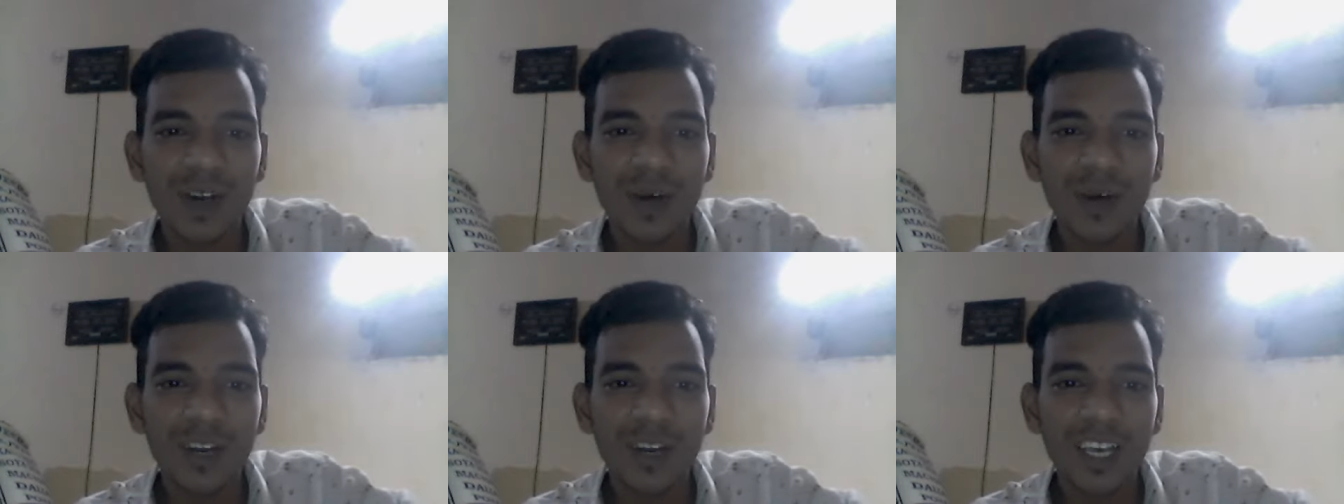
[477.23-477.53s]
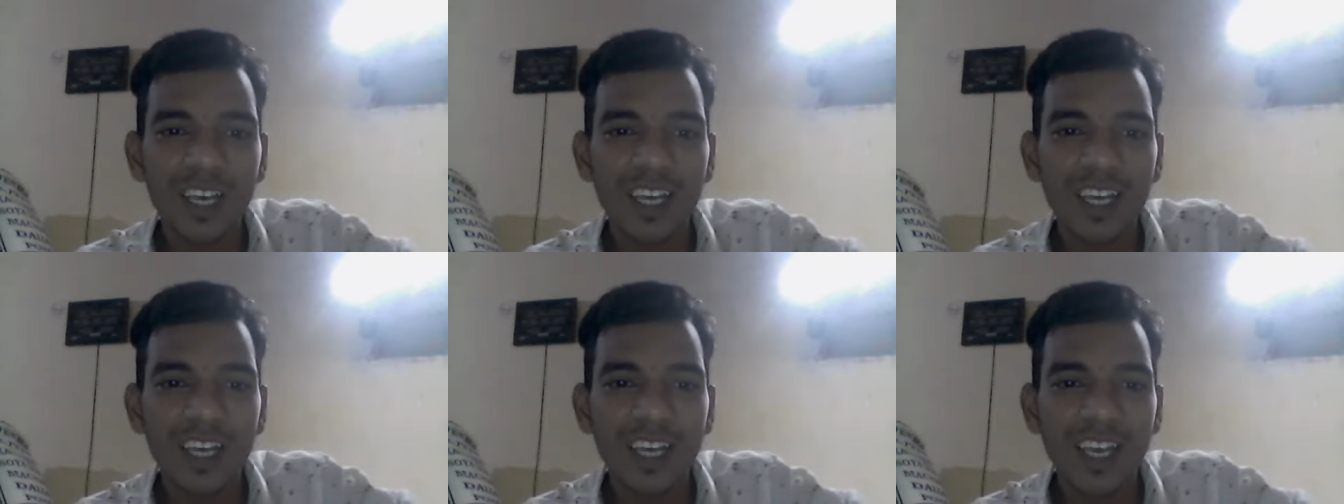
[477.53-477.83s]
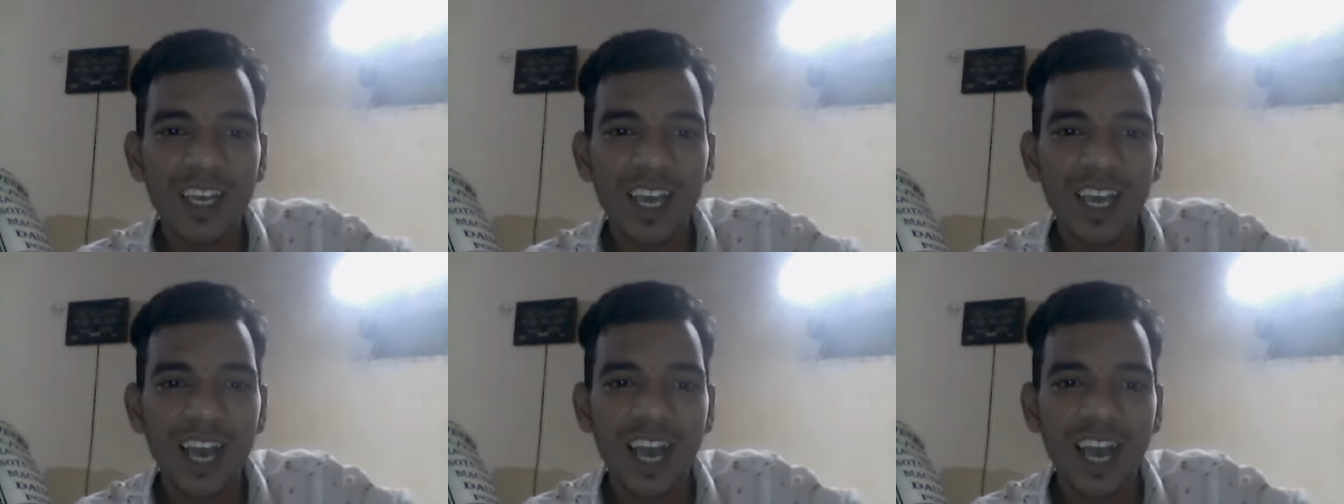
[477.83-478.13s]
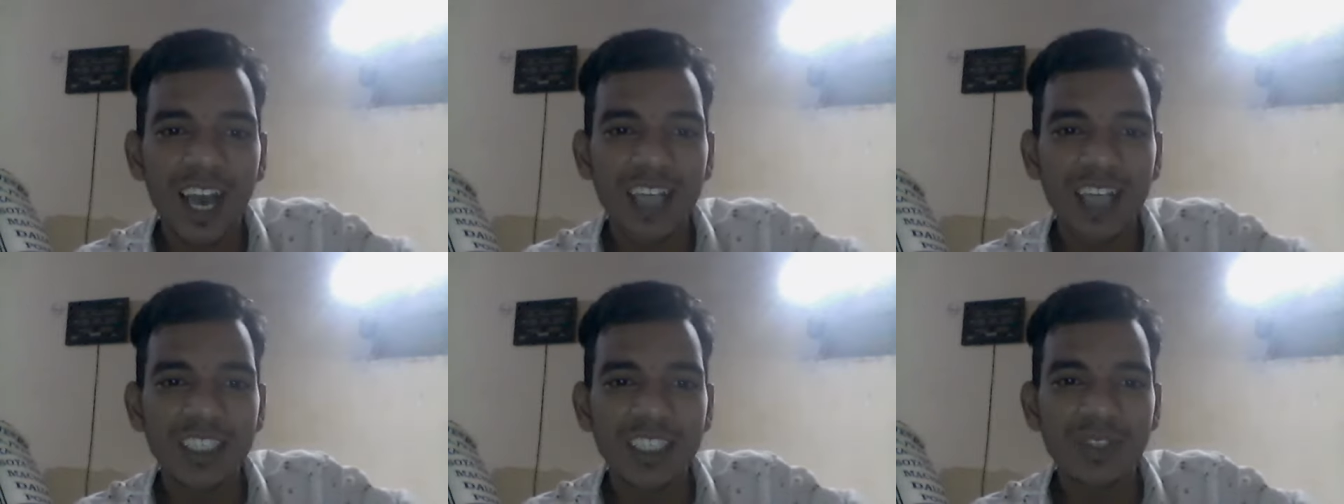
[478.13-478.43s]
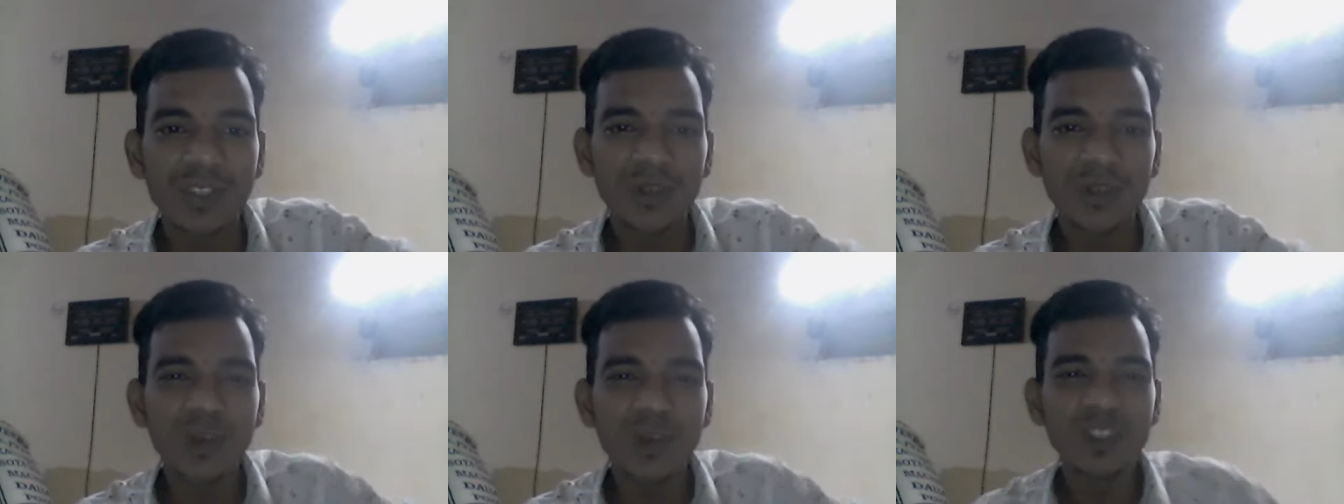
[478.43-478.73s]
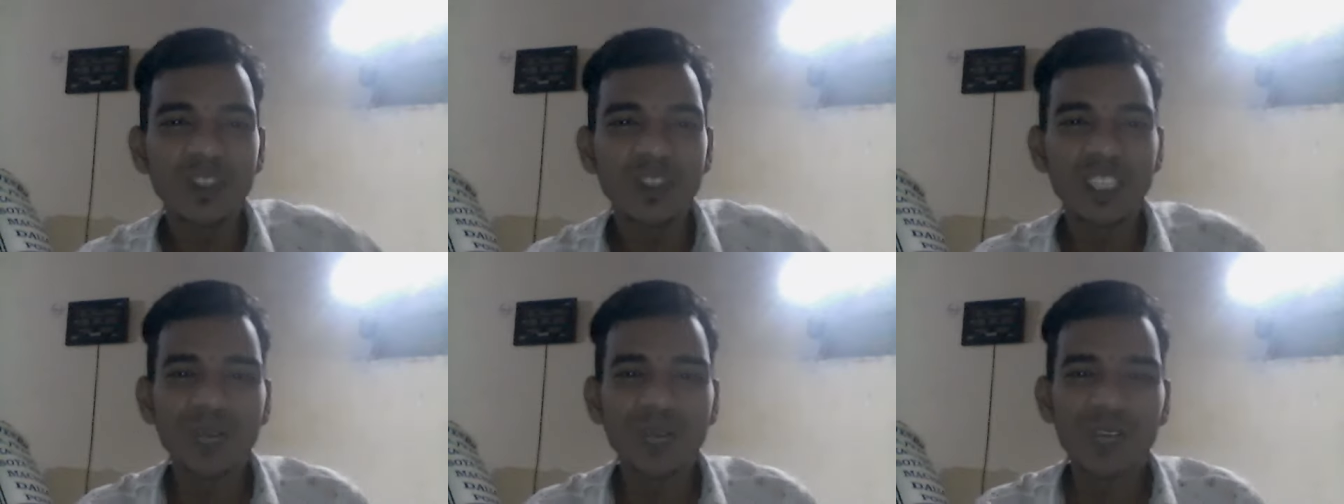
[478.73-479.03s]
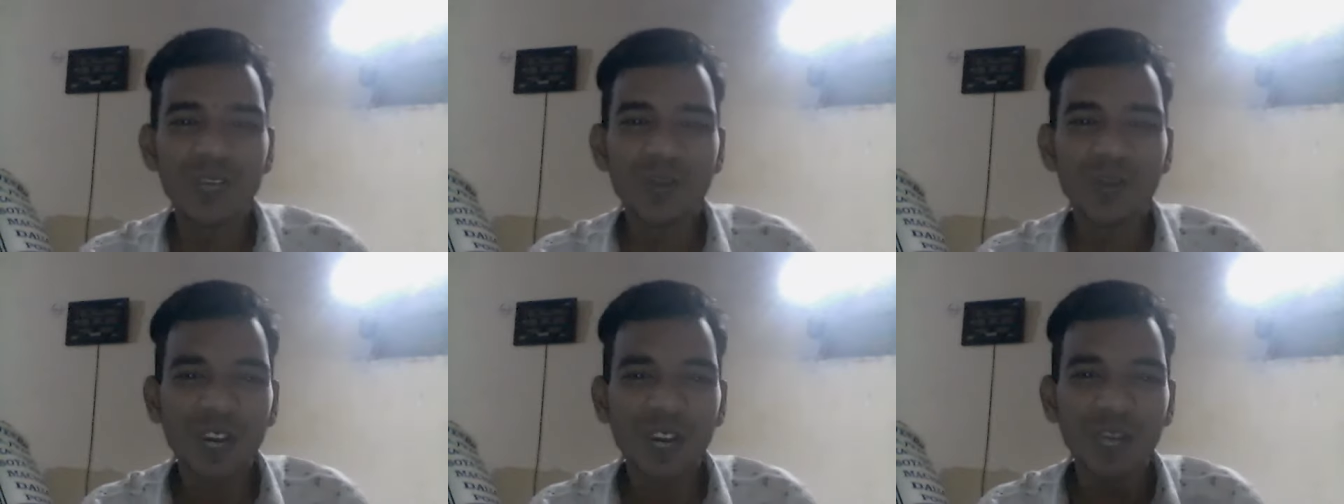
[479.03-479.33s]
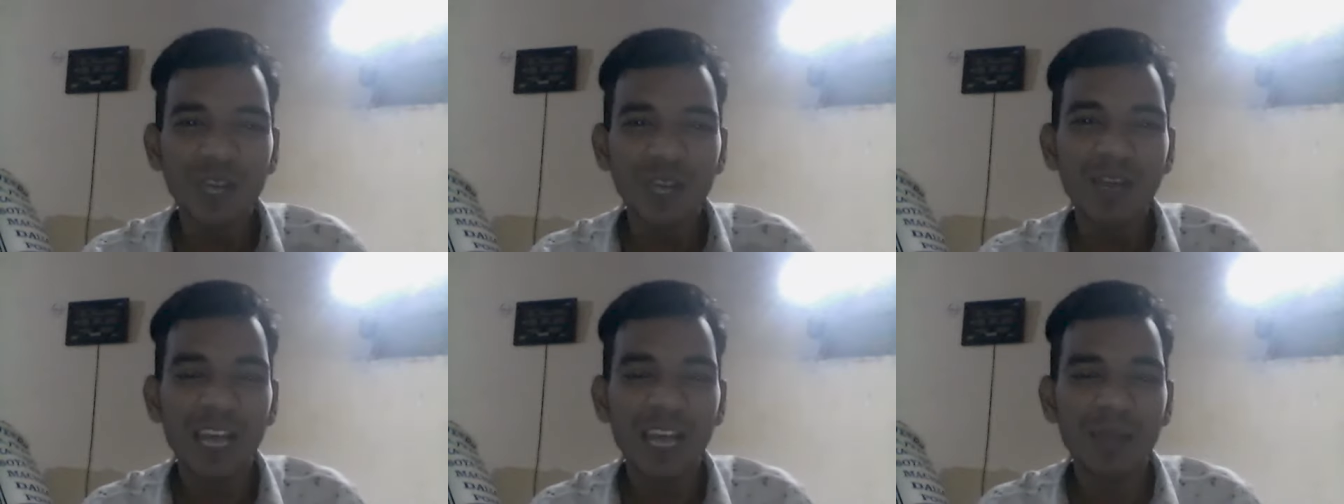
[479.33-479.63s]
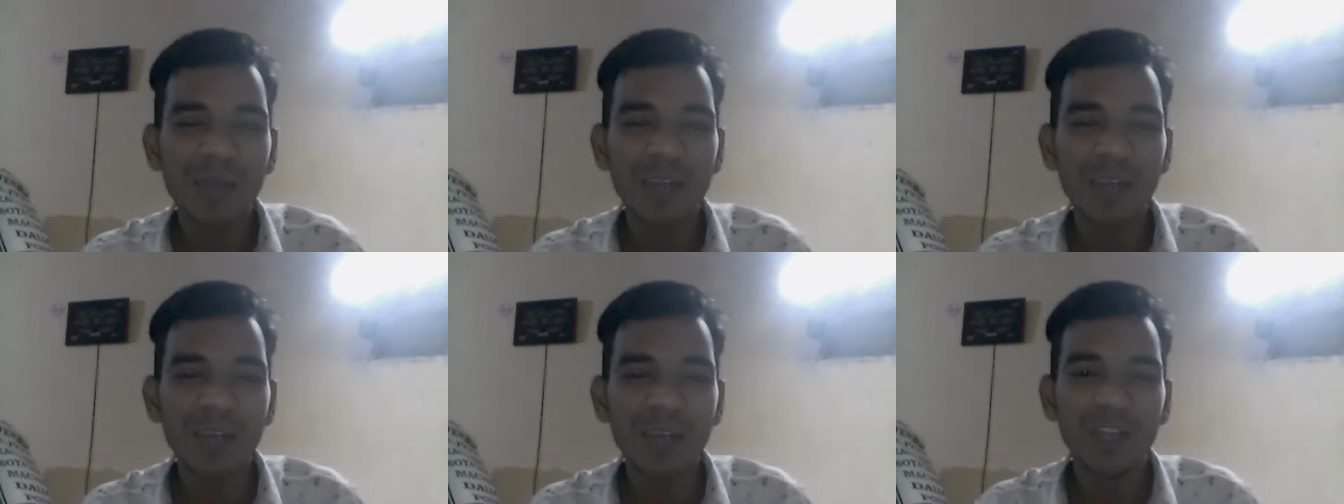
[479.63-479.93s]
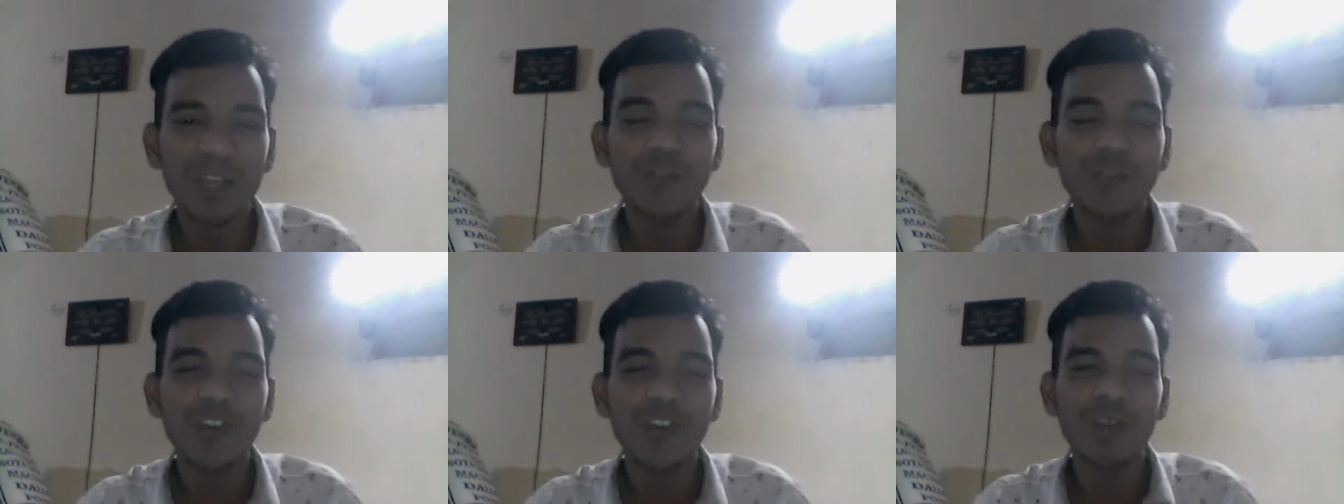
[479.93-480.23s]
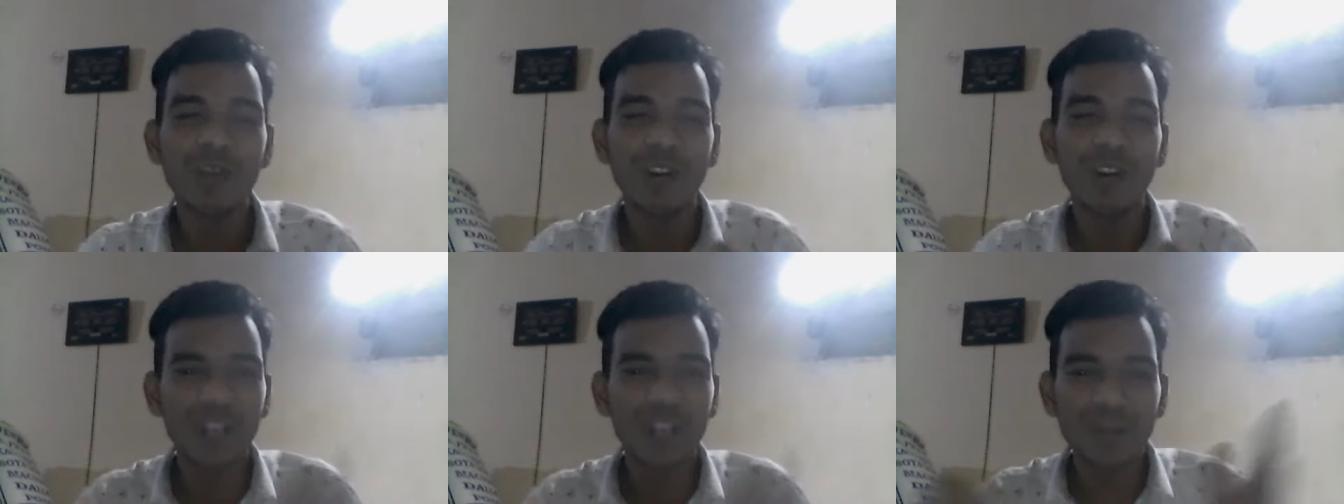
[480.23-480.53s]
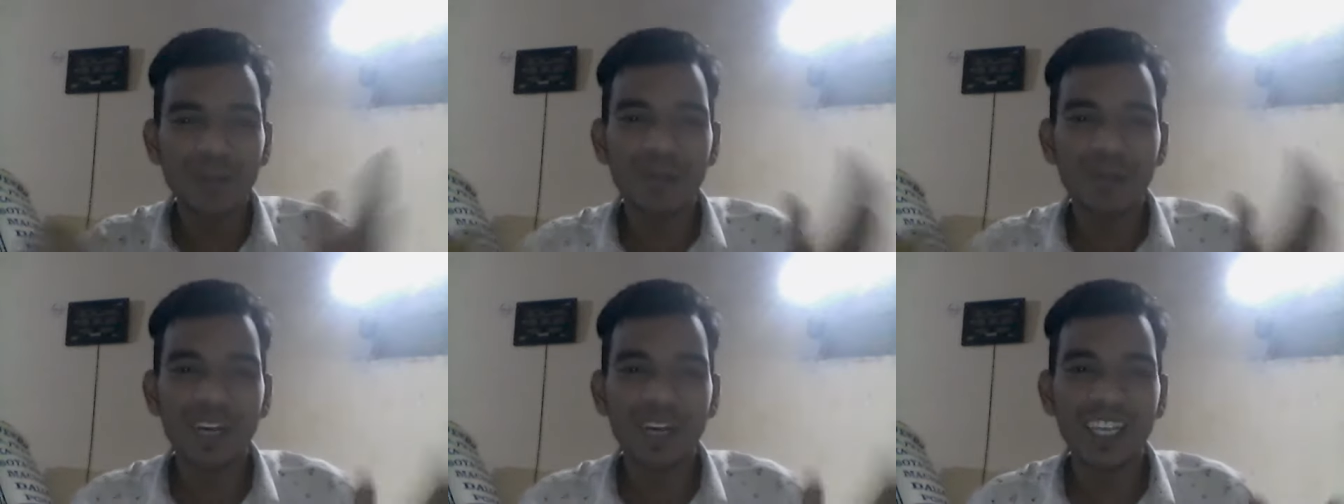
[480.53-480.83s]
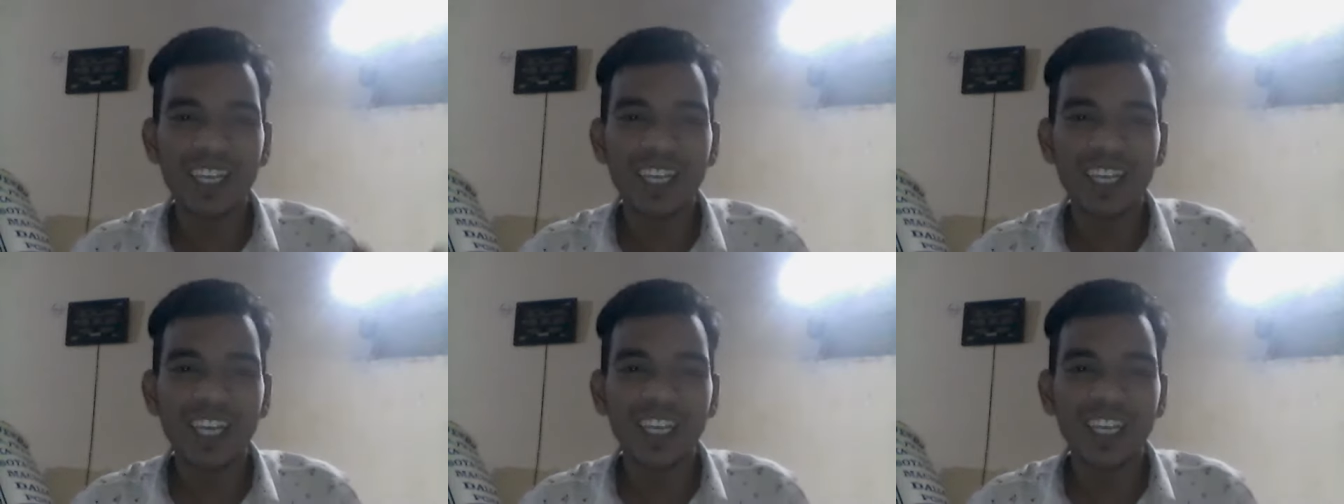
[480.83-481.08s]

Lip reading: okay, and you know sometimes what will happen if you have a lot of money,